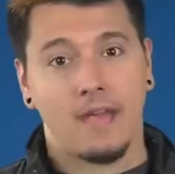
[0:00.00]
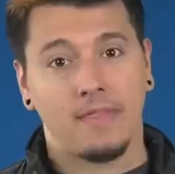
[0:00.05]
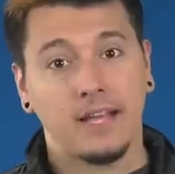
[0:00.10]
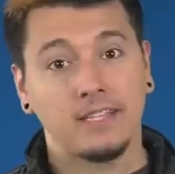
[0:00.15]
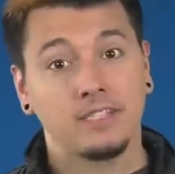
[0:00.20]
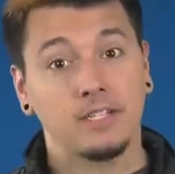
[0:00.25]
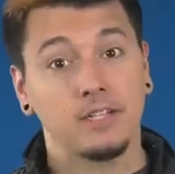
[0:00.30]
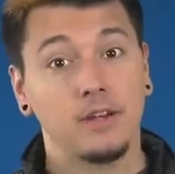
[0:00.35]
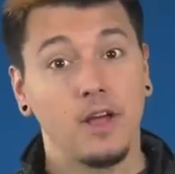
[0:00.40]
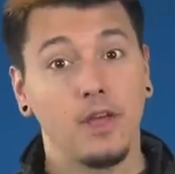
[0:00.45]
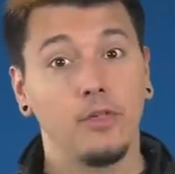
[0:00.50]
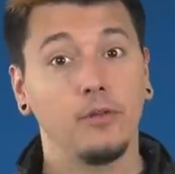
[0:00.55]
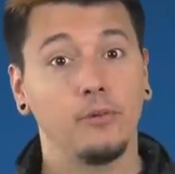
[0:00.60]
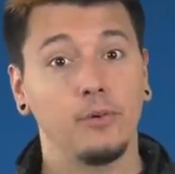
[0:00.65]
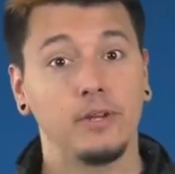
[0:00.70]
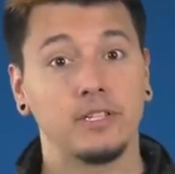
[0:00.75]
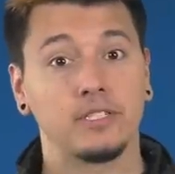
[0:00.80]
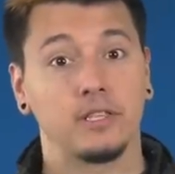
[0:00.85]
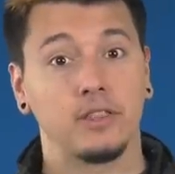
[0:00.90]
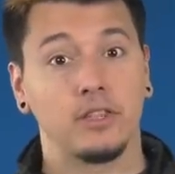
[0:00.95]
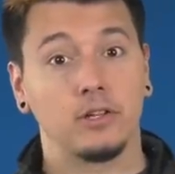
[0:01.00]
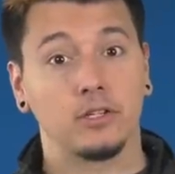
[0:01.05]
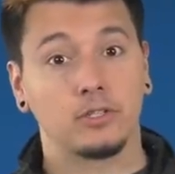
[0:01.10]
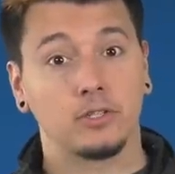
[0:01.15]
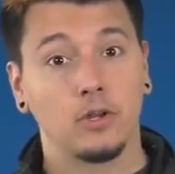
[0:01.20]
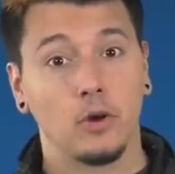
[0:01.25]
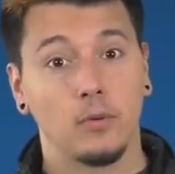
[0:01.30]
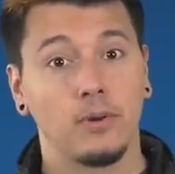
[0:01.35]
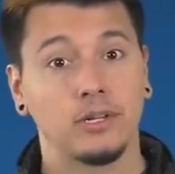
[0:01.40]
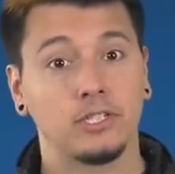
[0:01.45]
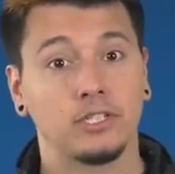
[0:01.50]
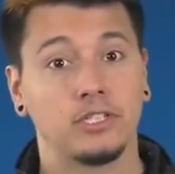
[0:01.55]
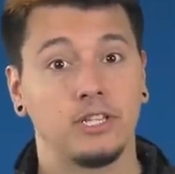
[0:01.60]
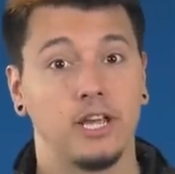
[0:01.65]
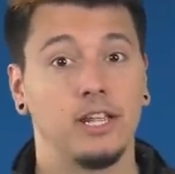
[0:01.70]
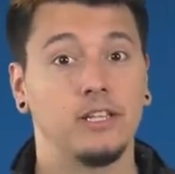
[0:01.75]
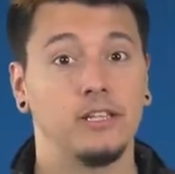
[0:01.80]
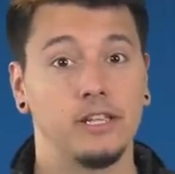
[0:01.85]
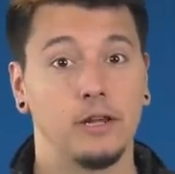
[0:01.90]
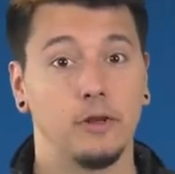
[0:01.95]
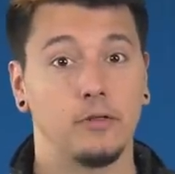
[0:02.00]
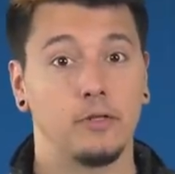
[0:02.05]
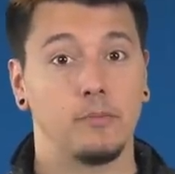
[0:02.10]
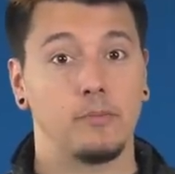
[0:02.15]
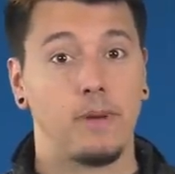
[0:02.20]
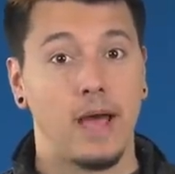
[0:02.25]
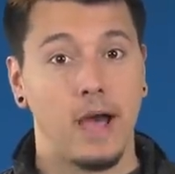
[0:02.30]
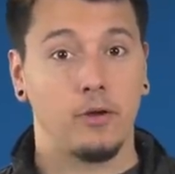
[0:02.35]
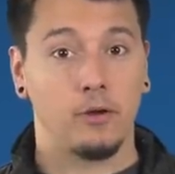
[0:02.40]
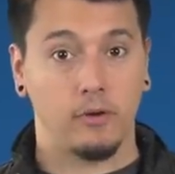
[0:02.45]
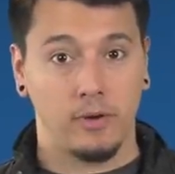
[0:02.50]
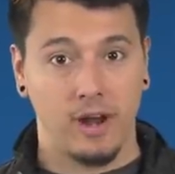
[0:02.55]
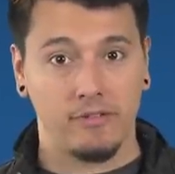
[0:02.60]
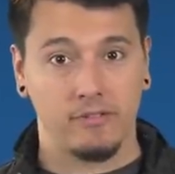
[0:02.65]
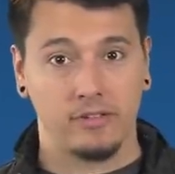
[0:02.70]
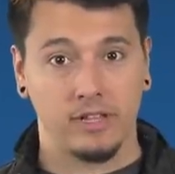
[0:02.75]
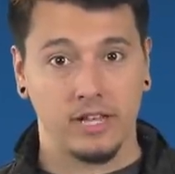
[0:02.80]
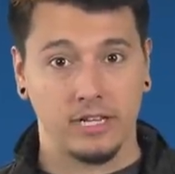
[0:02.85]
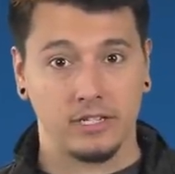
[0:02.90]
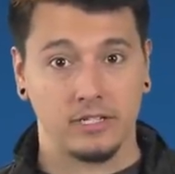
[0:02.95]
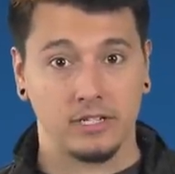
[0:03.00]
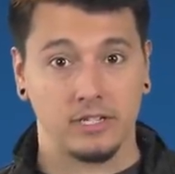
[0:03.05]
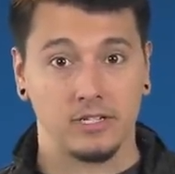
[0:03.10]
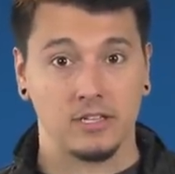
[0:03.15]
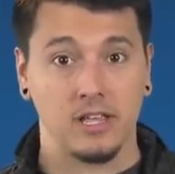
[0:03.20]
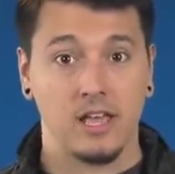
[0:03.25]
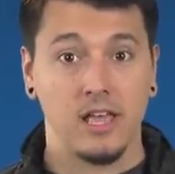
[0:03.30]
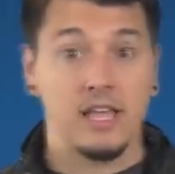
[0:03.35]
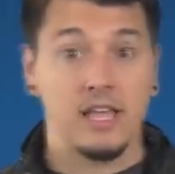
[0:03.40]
And that's another reason they're so much deadlier than powder avalanches.